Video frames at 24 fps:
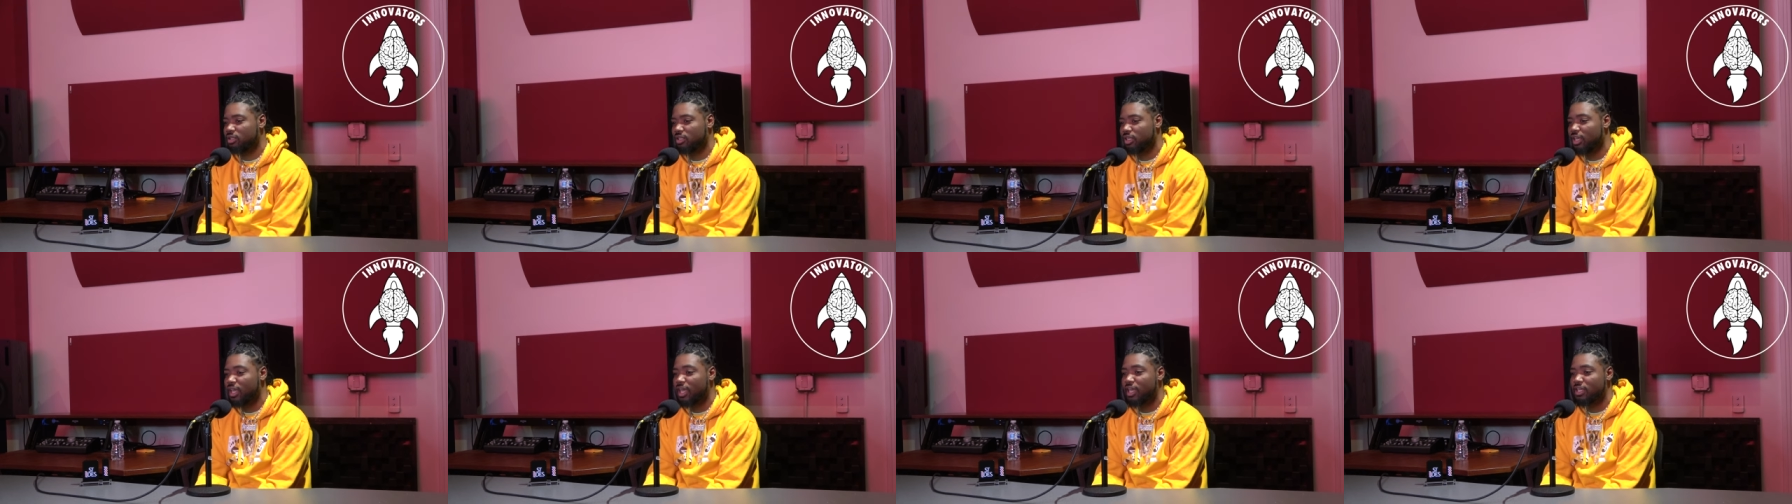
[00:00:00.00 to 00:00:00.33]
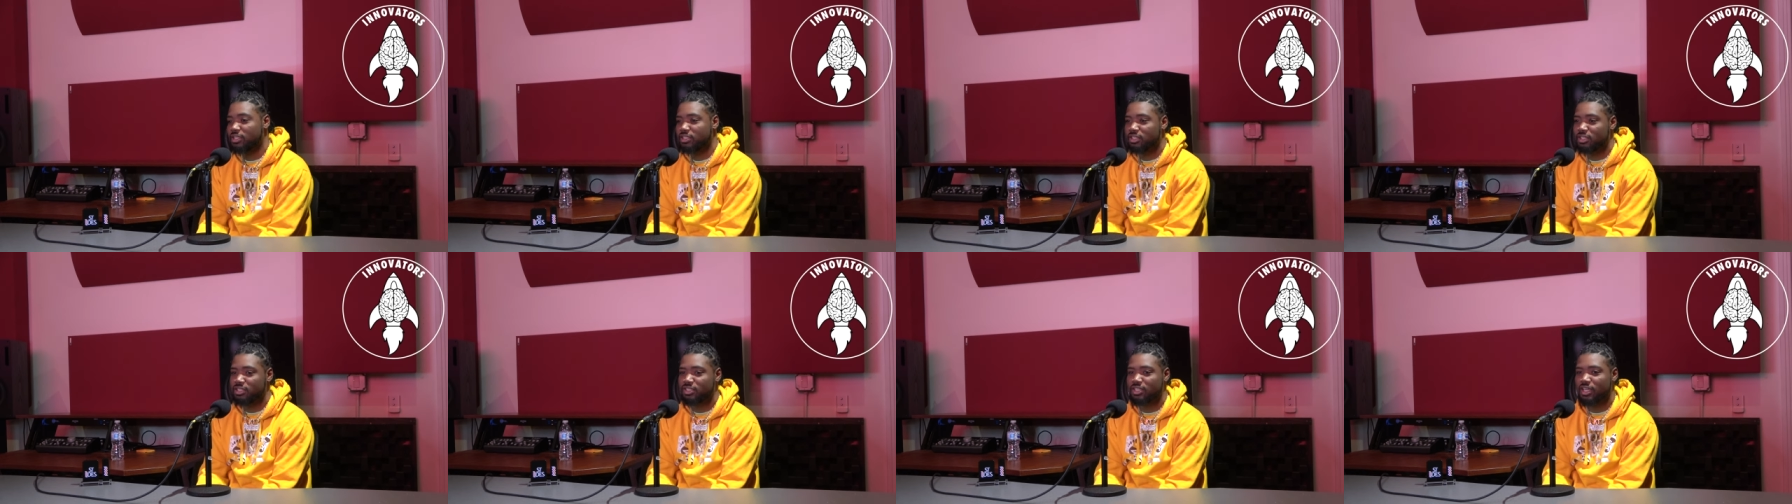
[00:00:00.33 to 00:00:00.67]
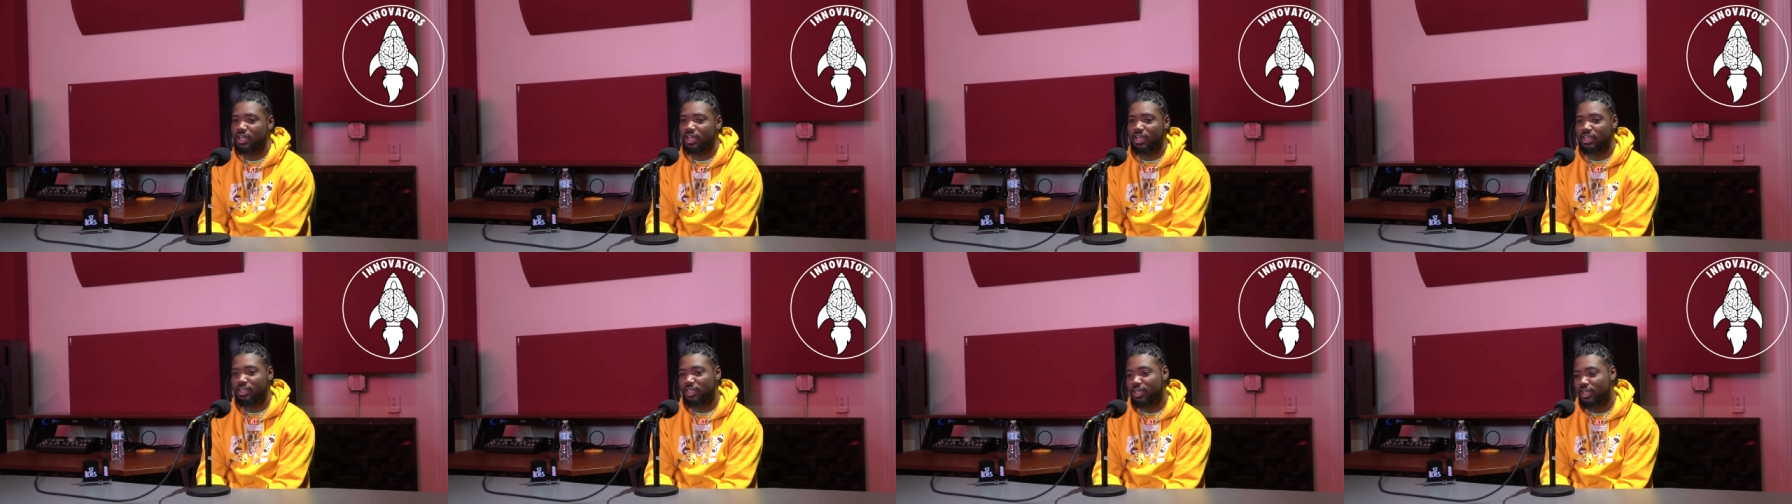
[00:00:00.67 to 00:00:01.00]
gangs and
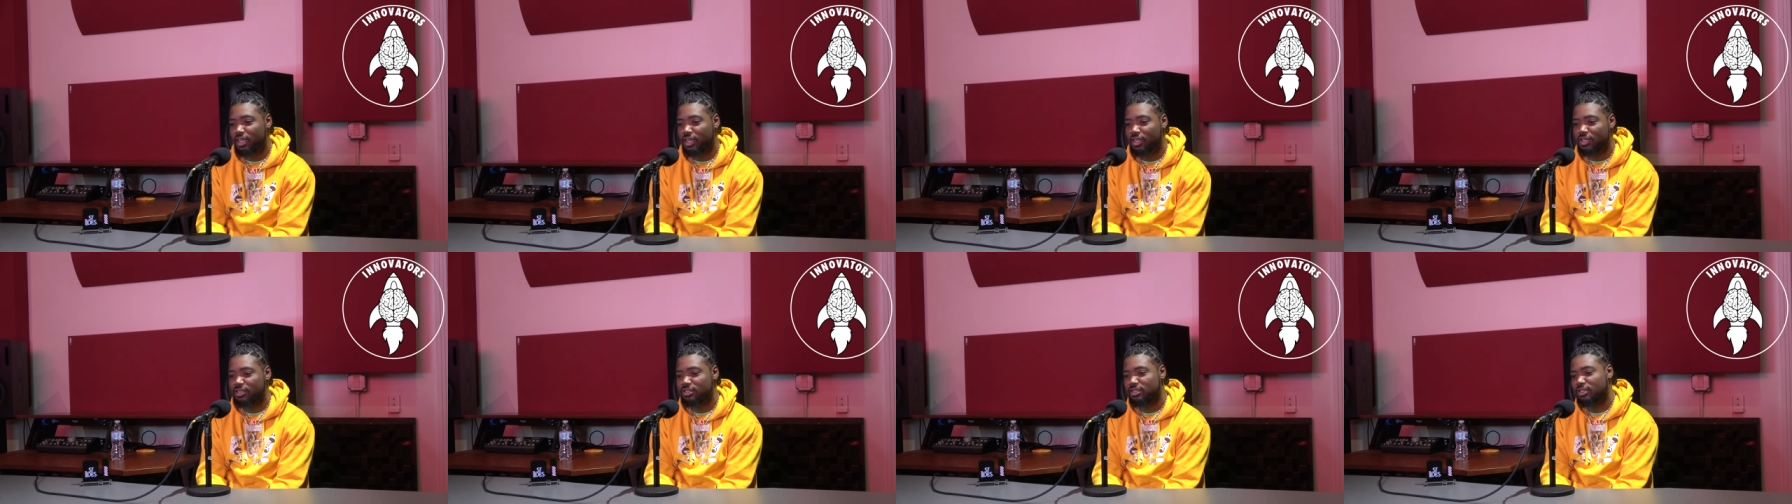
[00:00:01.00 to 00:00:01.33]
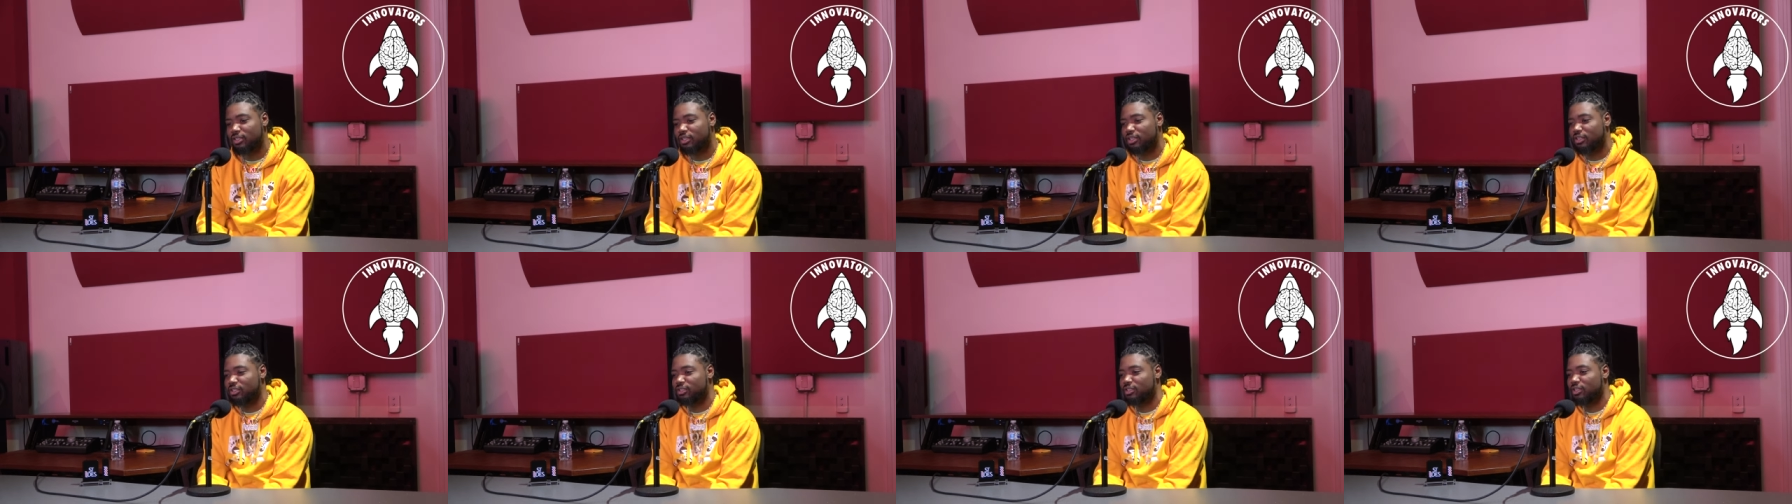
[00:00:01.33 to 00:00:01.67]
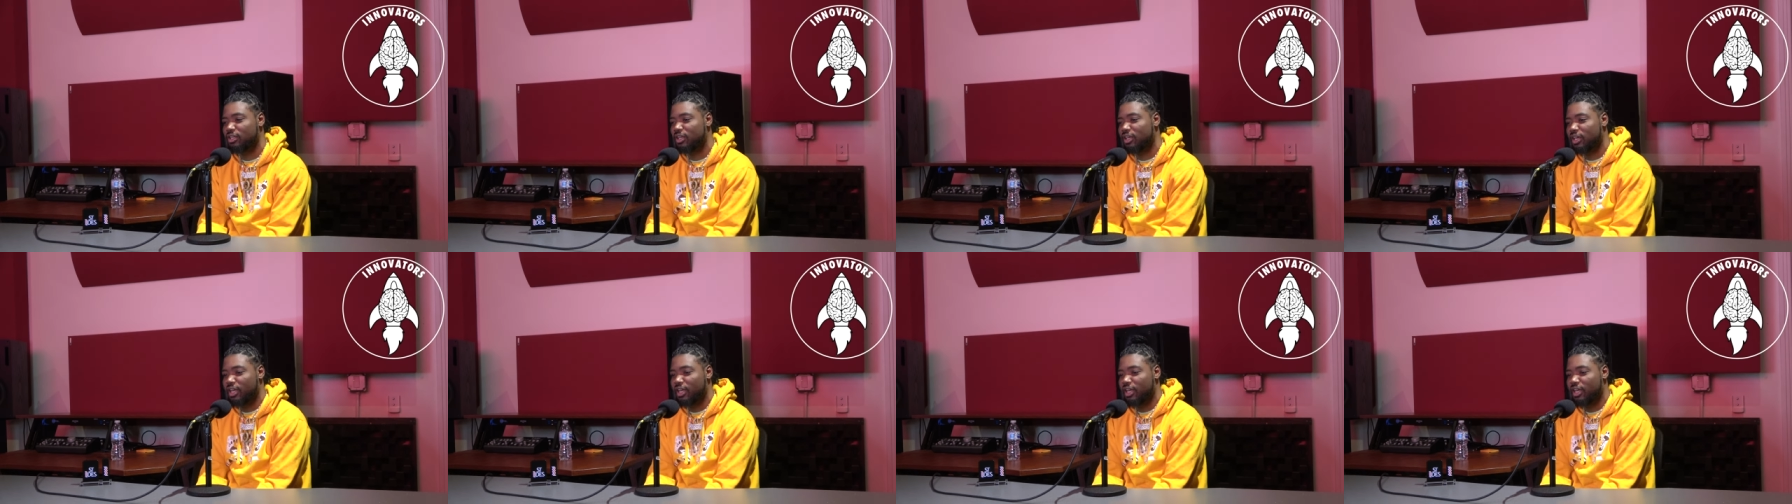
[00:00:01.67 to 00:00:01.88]
side gangs, and then yeah.